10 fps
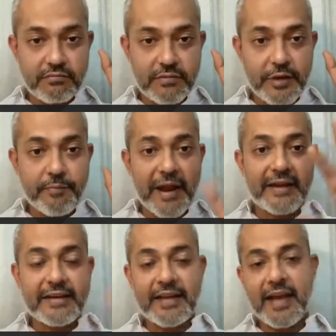
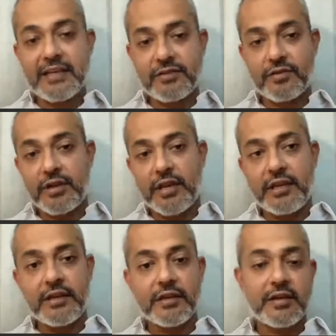impact it has on
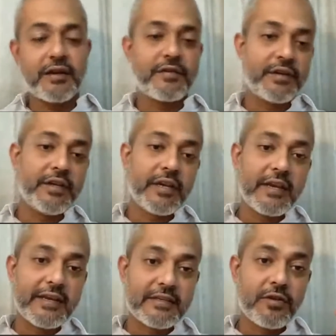any other country
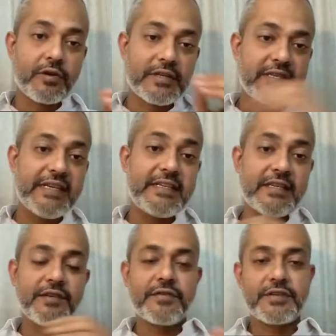as long as its
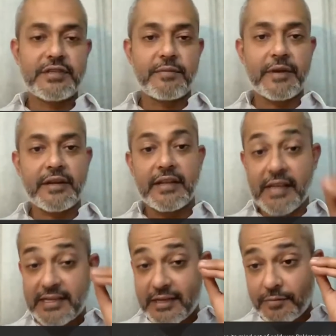interests are met. And
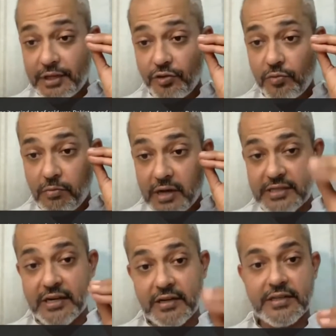that's something you
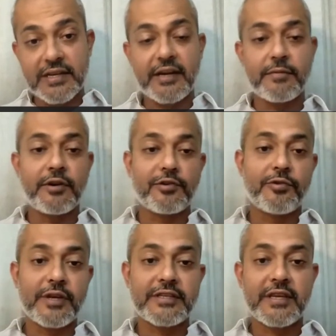must understand about
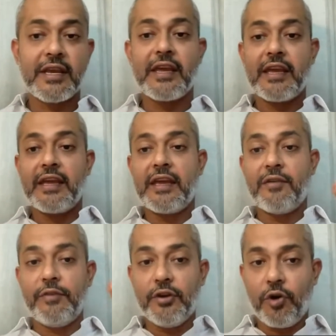US.
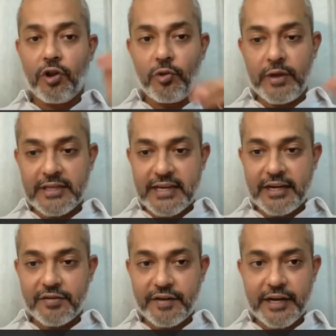We always
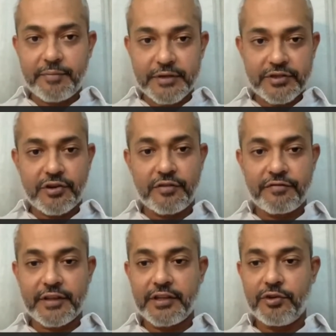kind of get pissed off when the